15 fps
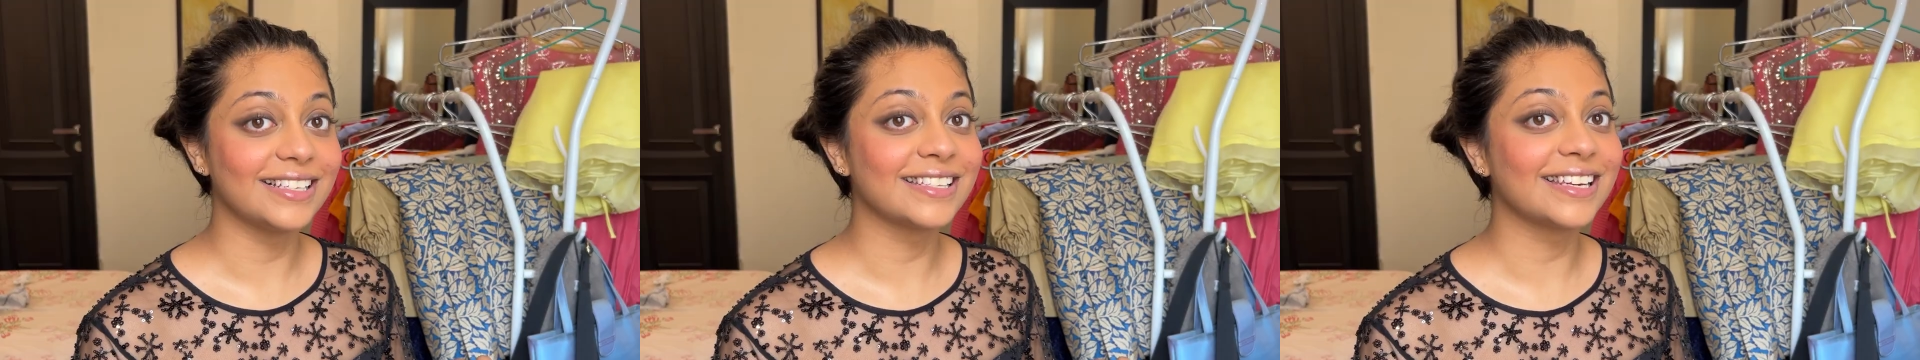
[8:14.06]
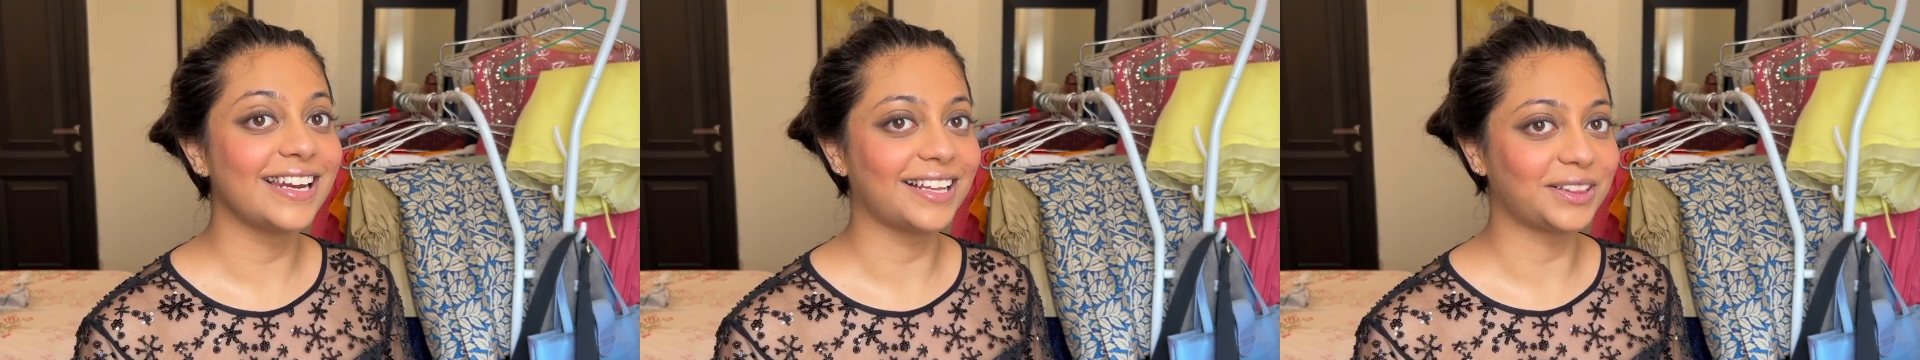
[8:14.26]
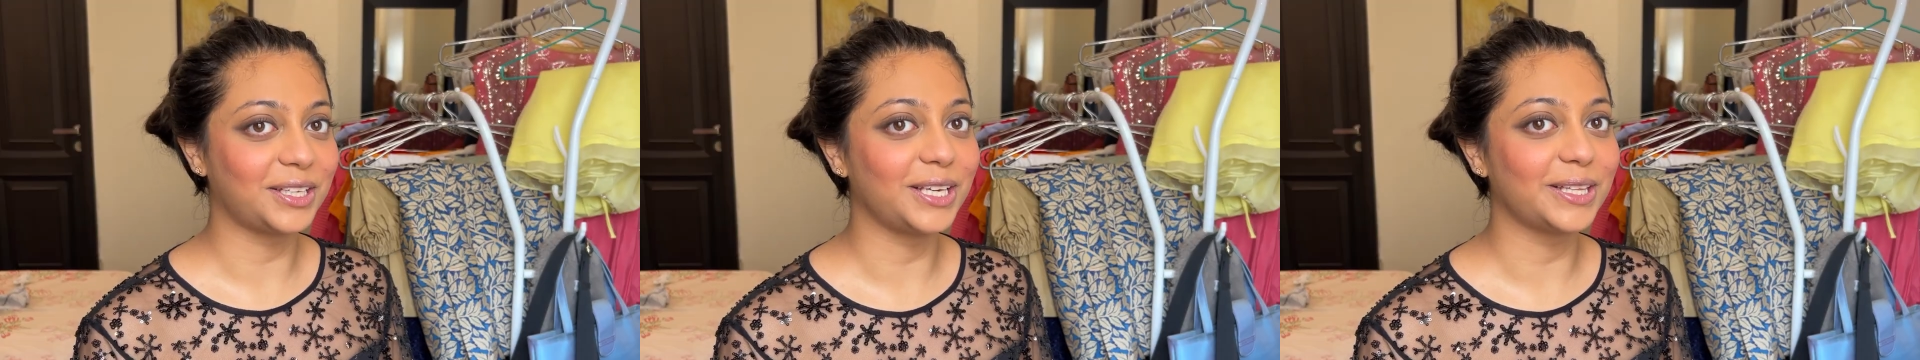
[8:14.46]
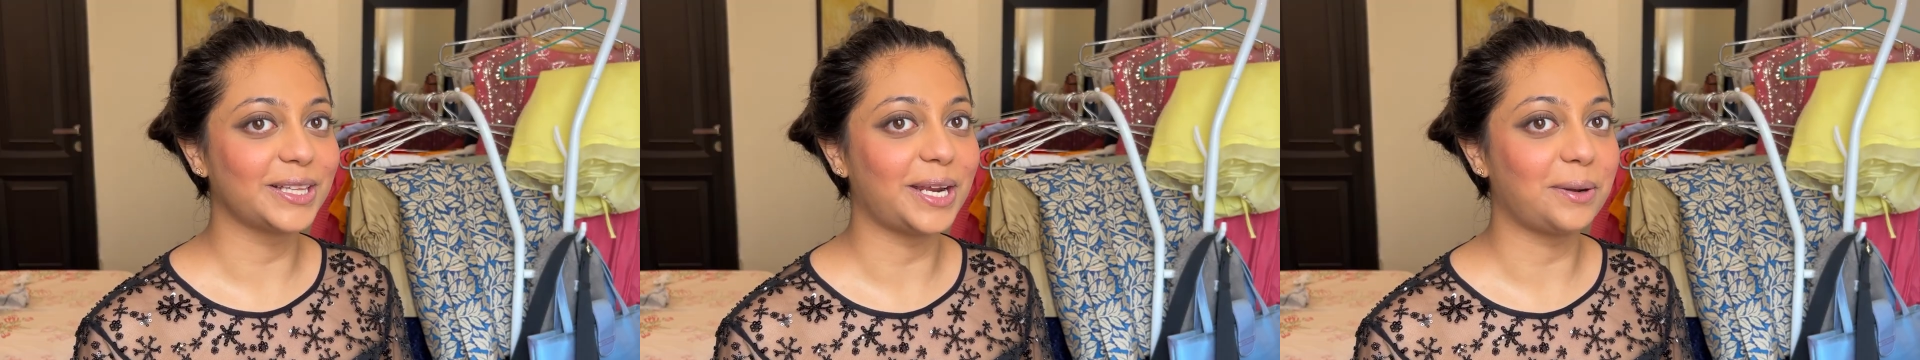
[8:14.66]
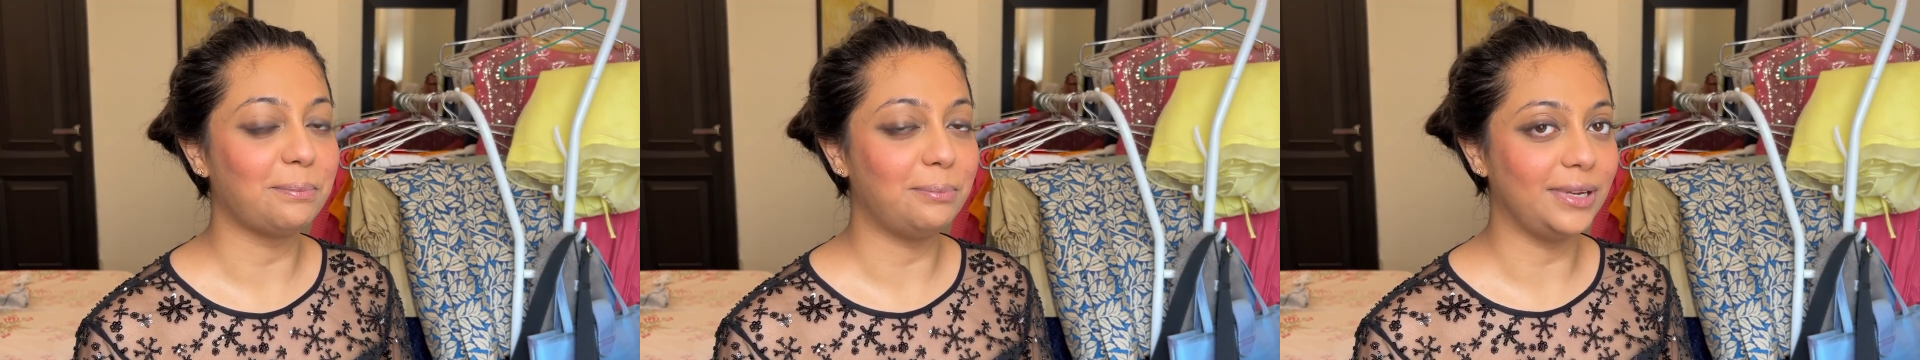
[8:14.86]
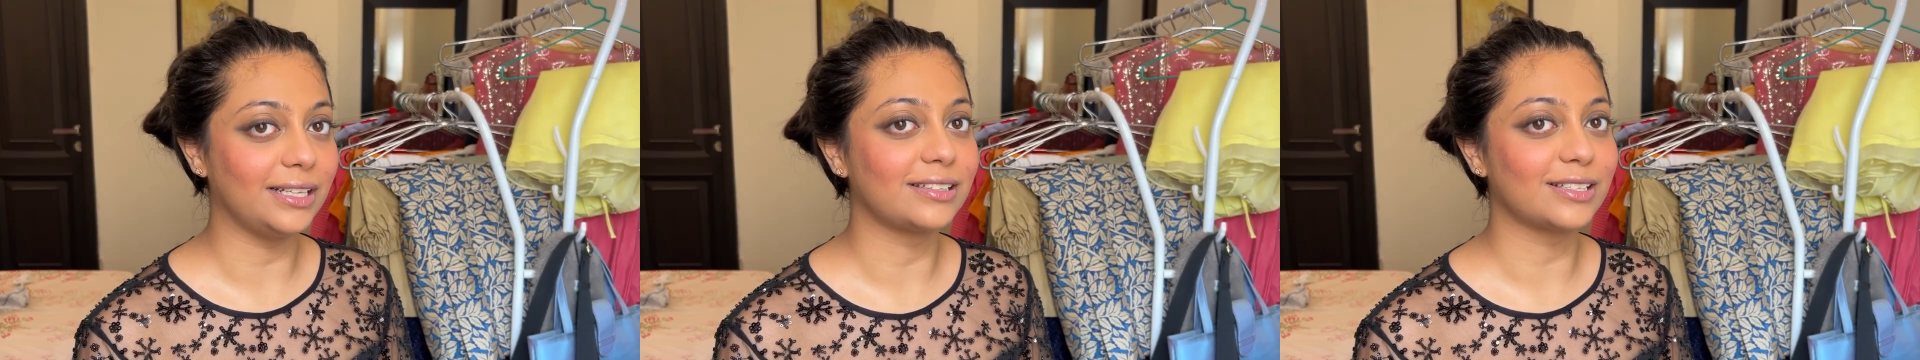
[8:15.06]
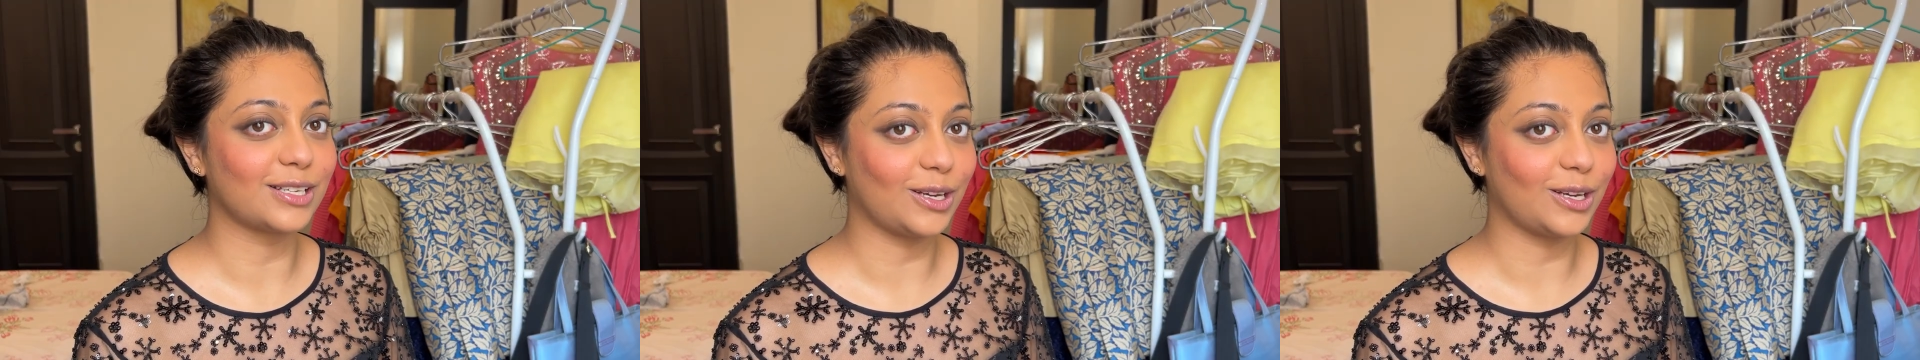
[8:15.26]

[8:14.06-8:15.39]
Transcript: is nothing that beats